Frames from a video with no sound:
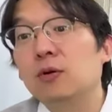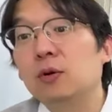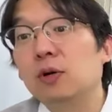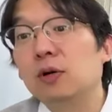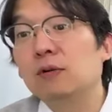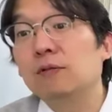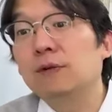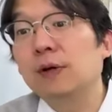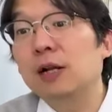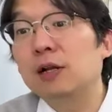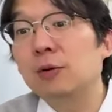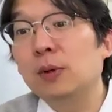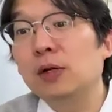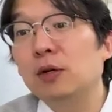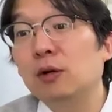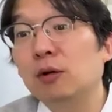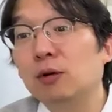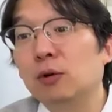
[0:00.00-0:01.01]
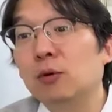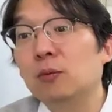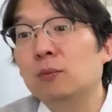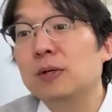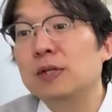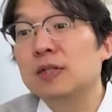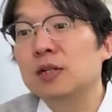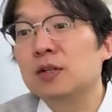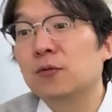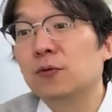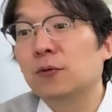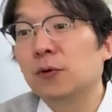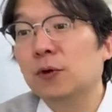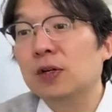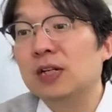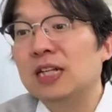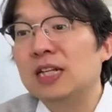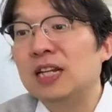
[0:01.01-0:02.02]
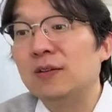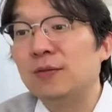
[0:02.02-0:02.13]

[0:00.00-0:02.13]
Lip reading: You are valuing your own business for